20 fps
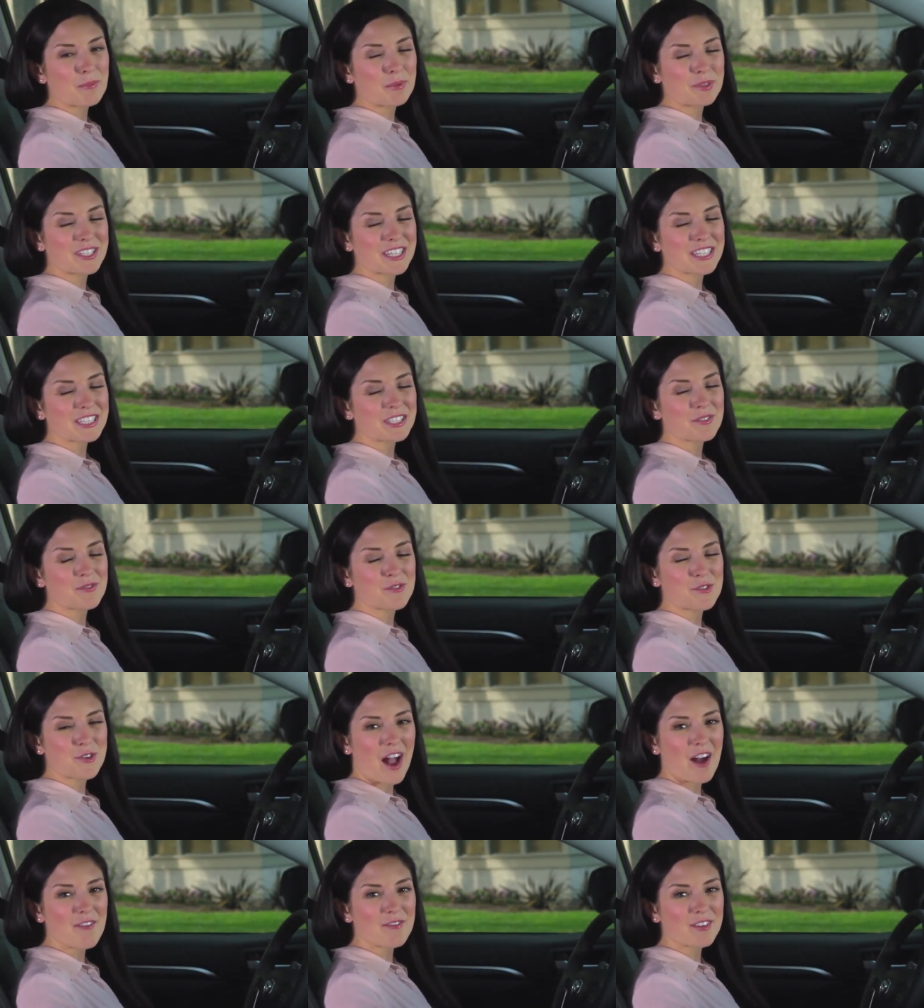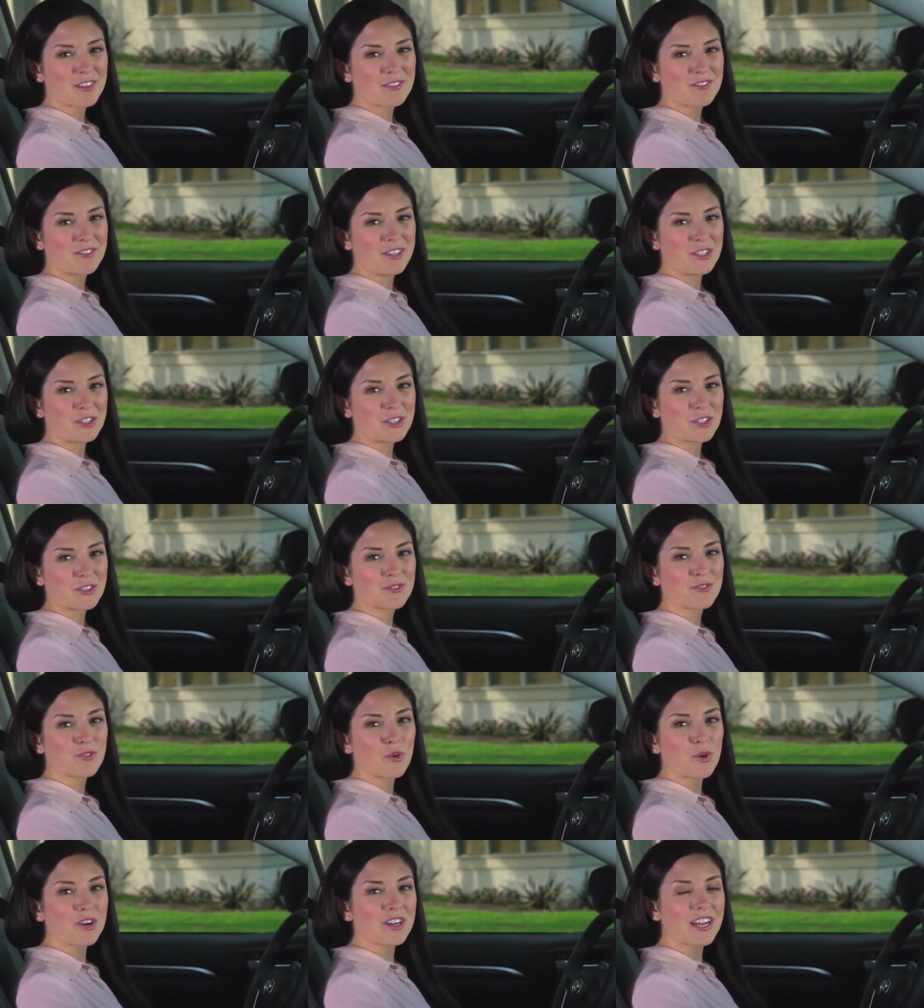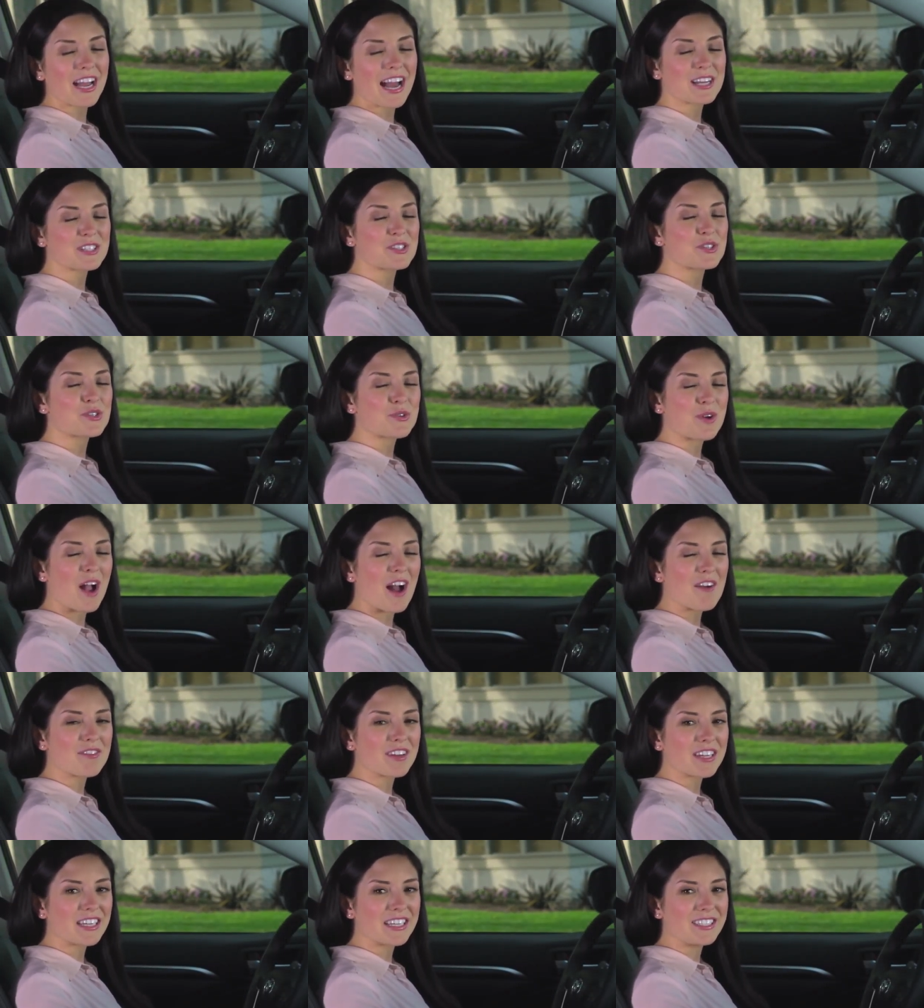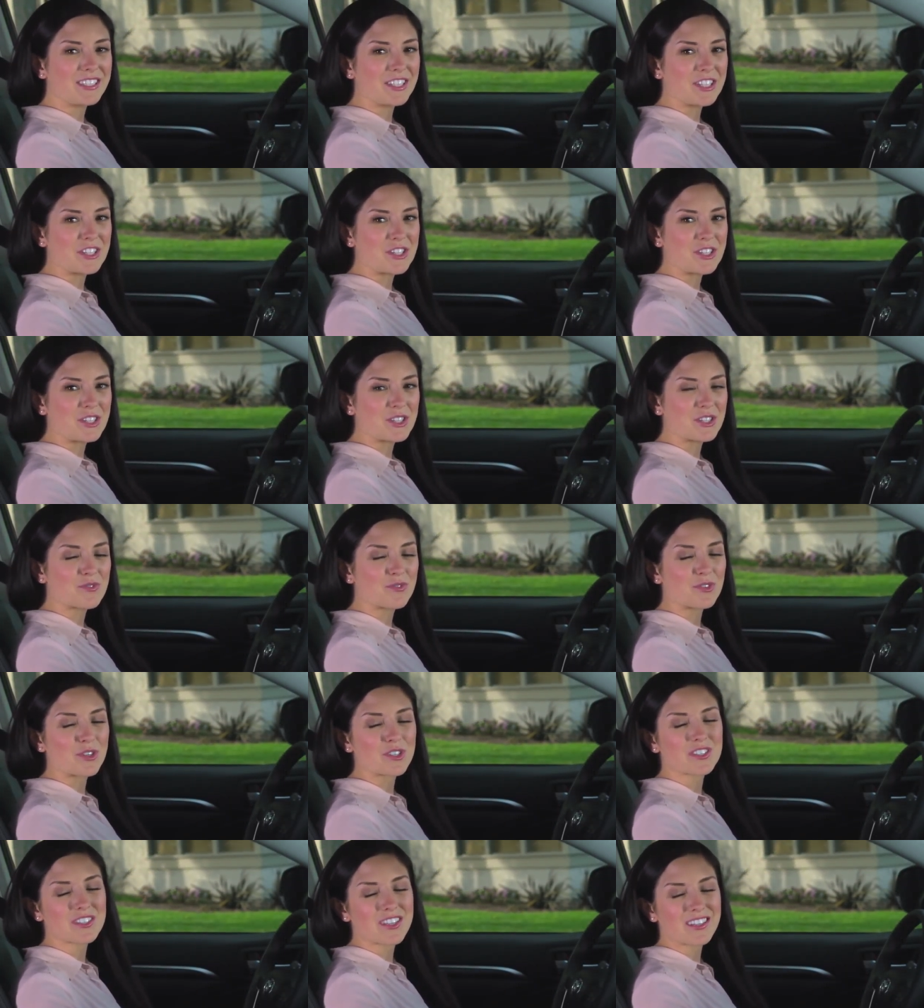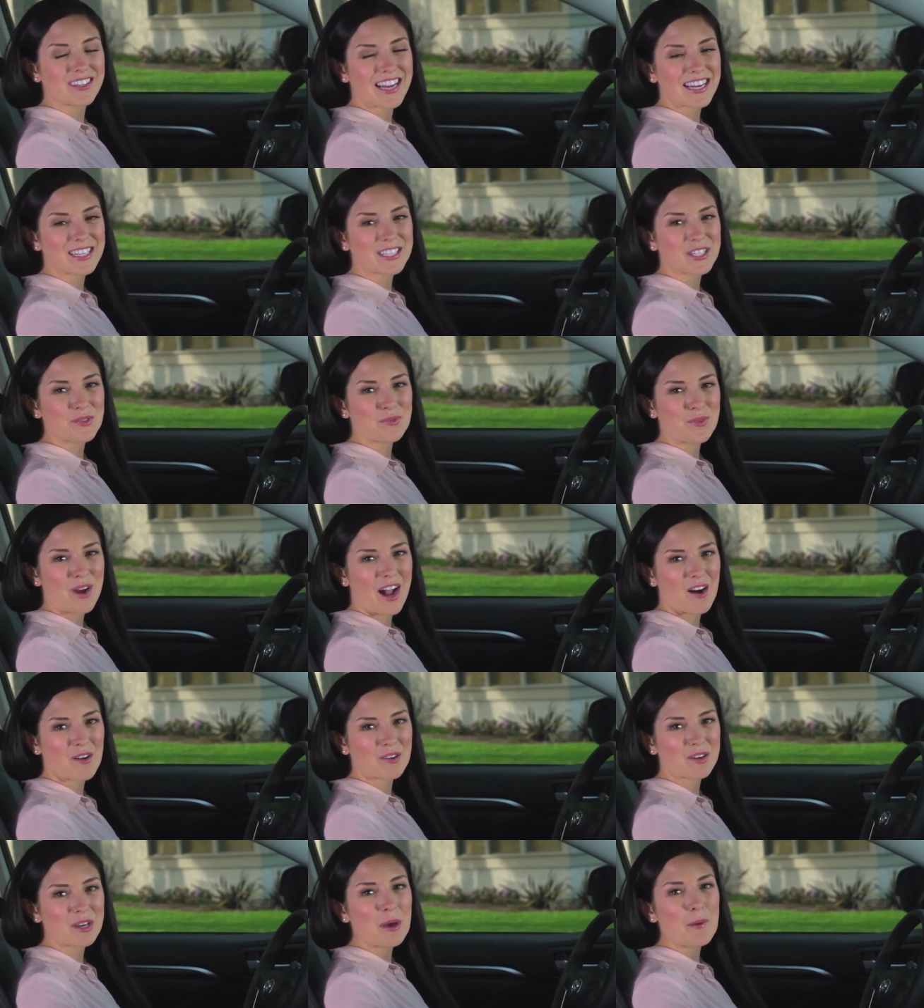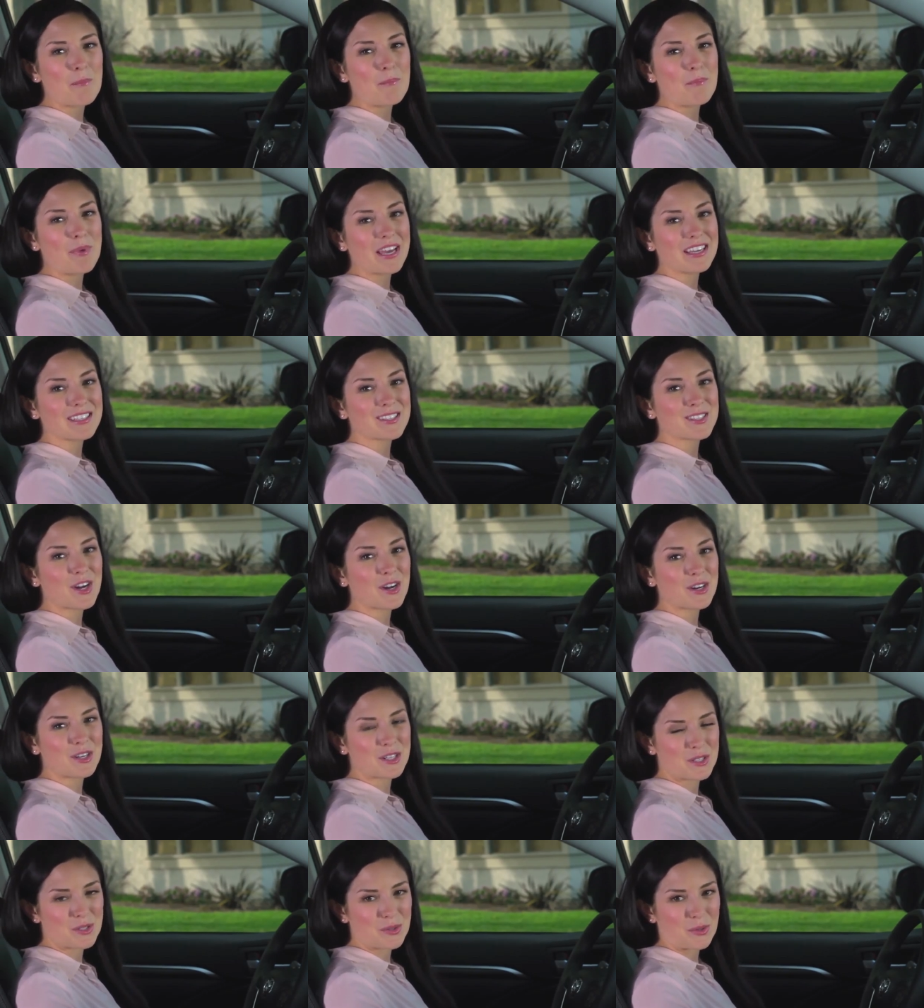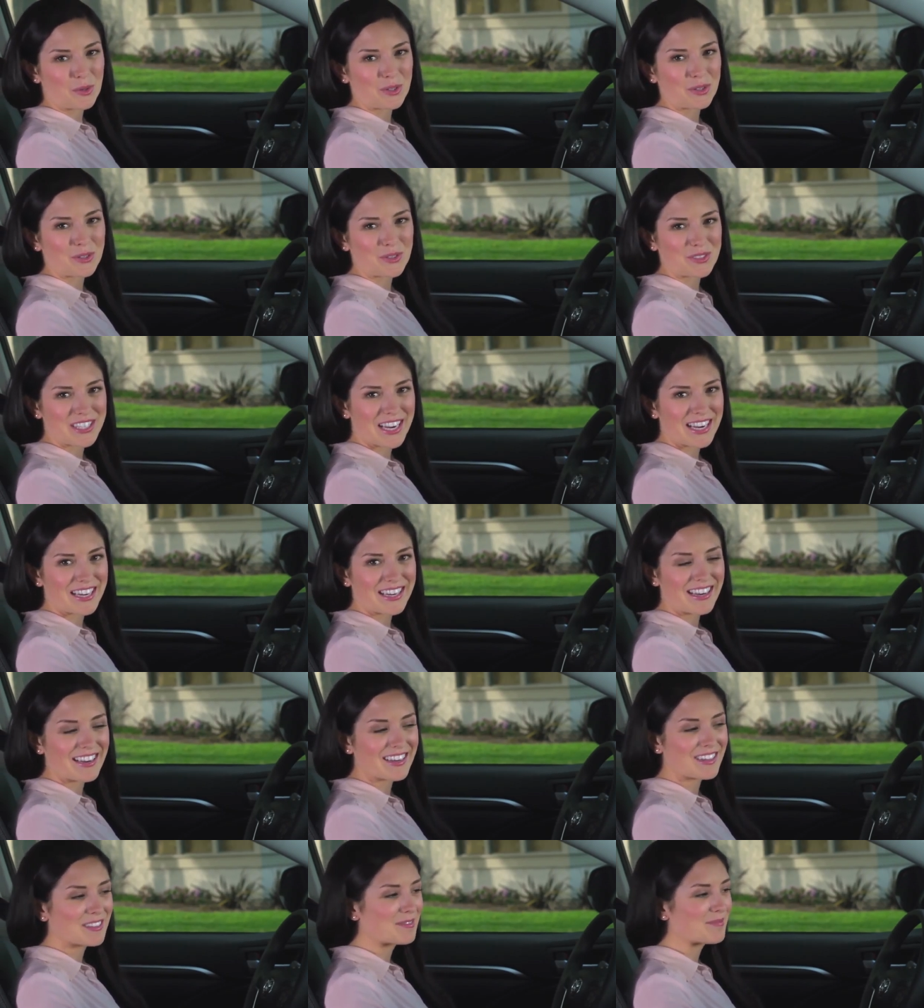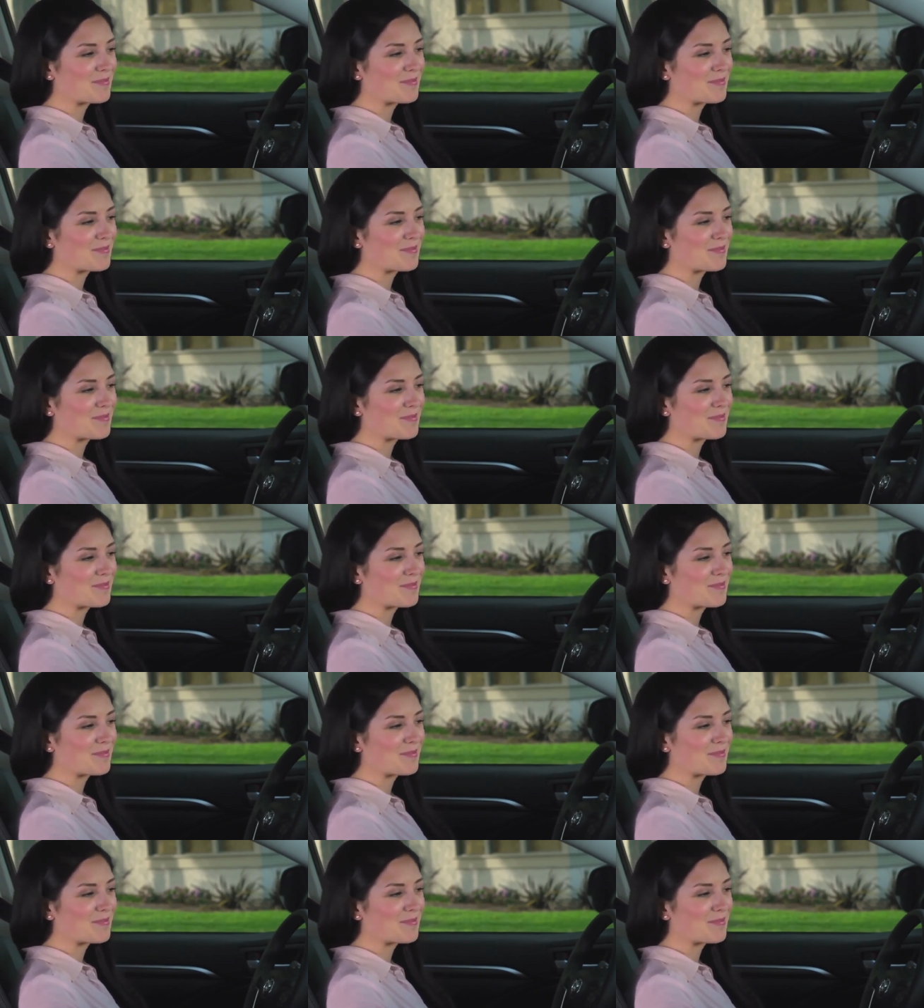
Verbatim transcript: the predictive traffic feature forecasts traffic conditions for a selected route based on historical data.